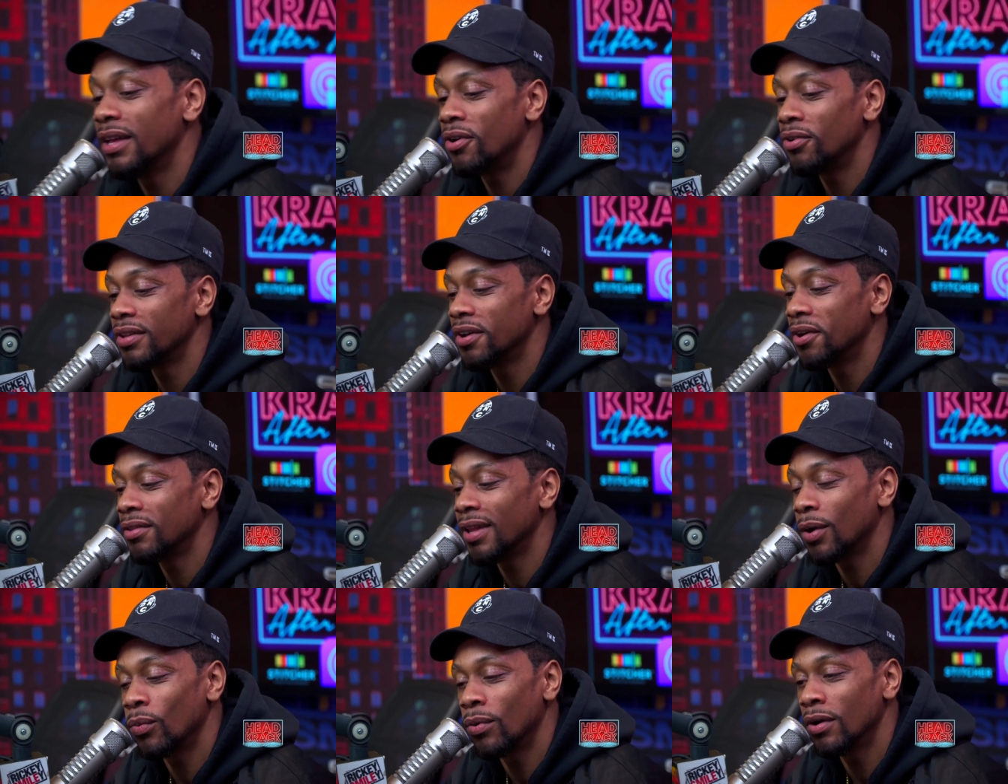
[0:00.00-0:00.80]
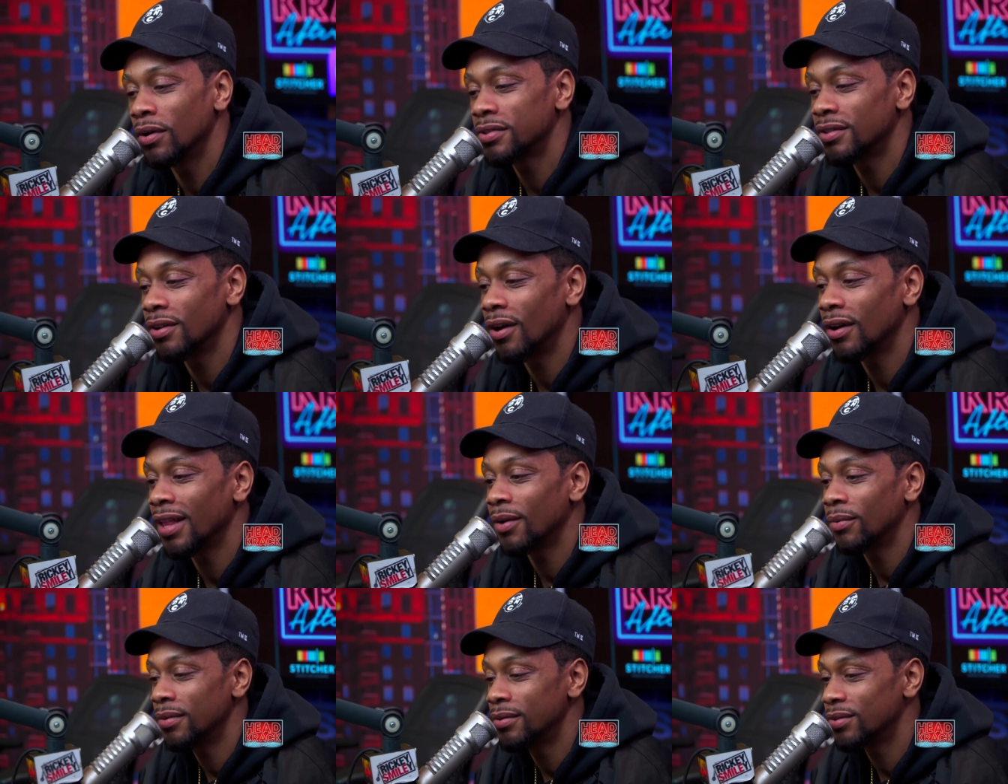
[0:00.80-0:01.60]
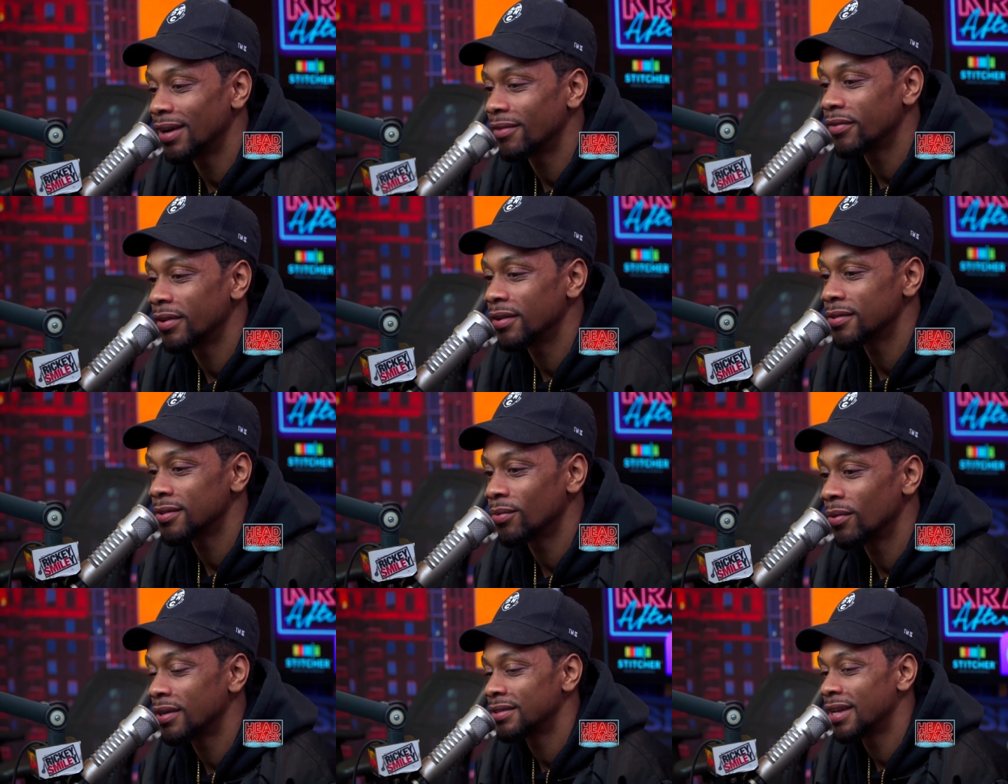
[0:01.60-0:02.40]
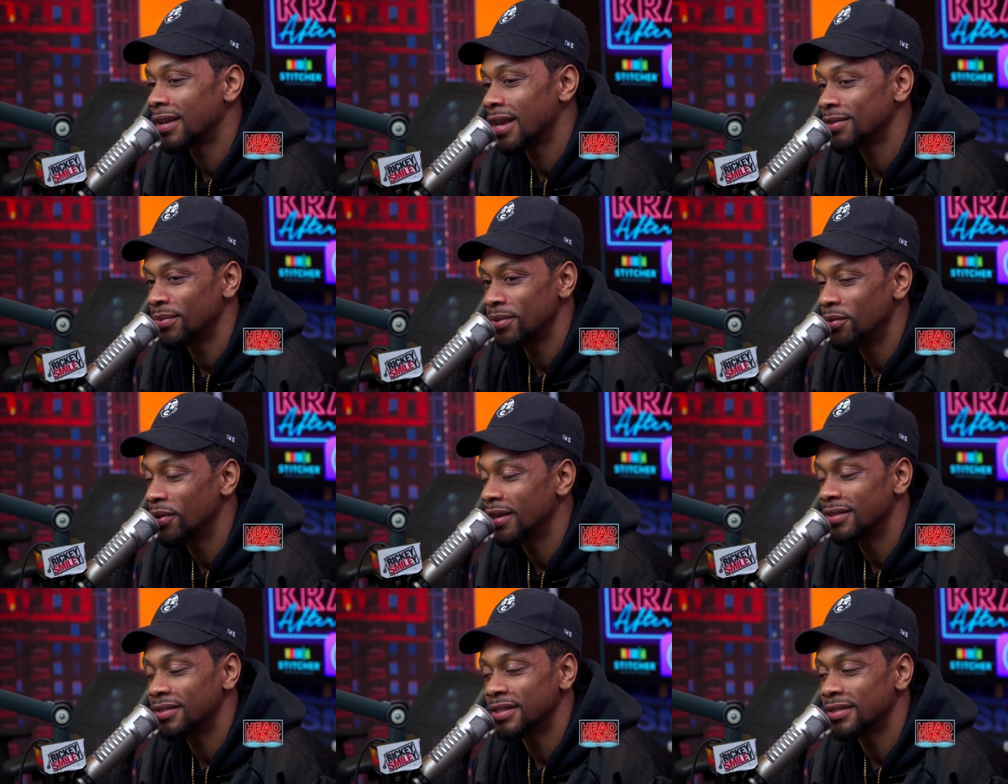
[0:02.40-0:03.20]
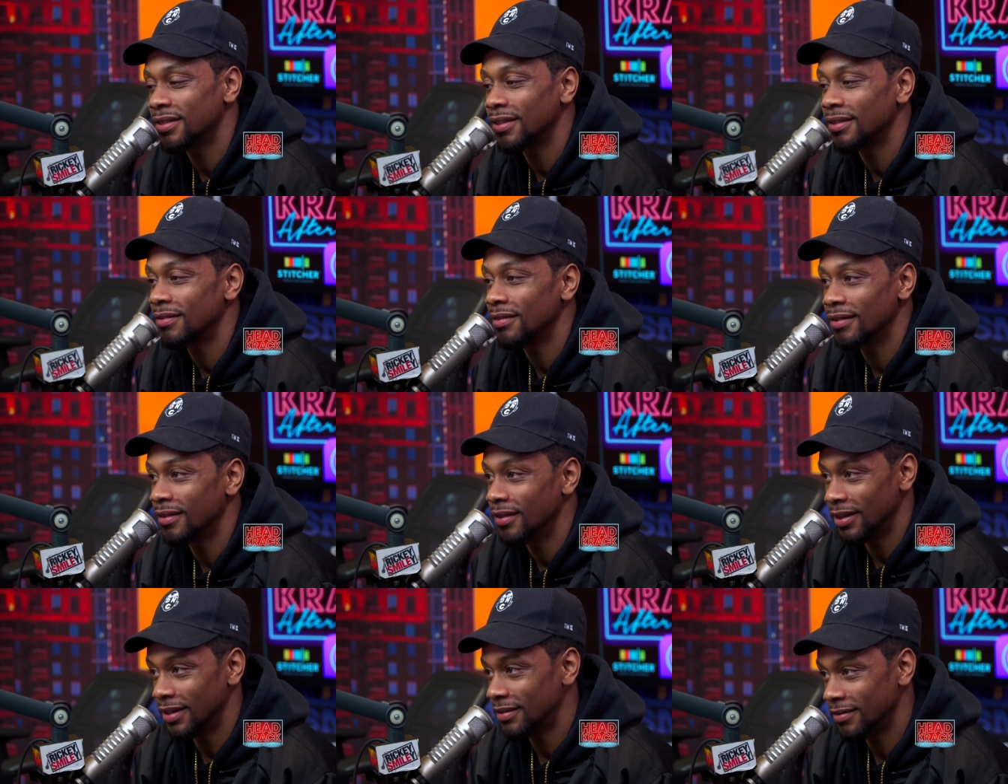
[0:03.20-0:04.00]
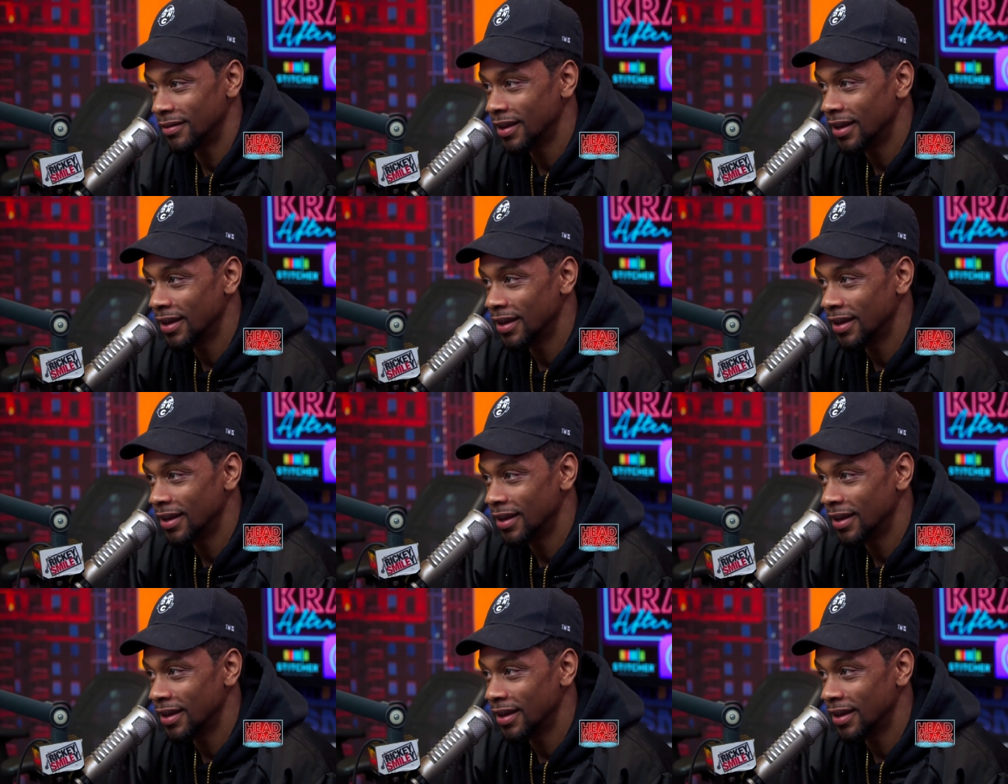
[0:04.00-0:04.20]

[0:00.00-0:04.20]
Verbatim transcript: only on like World Star, like when you drop videos and work, cause that, that's when you get just the the